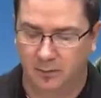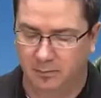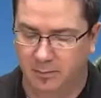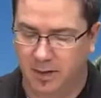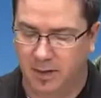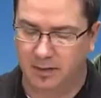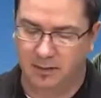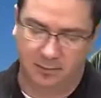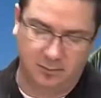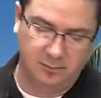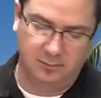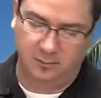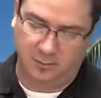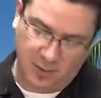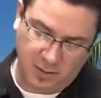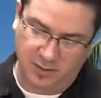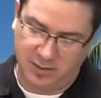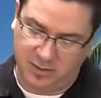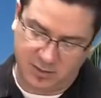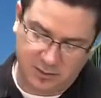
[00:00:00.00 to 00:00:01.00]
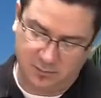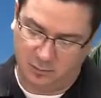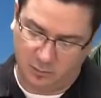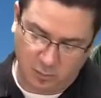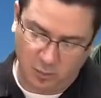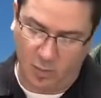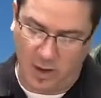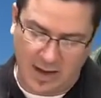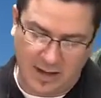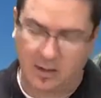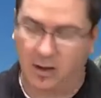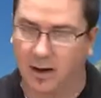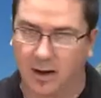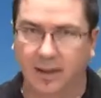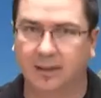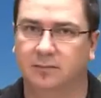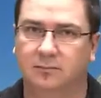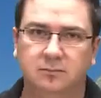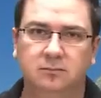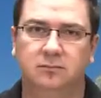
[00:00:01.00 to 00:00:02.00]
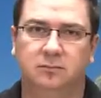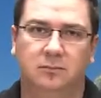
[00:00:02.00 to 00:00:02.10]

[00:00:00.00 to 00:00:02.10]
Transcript: but you just whack on it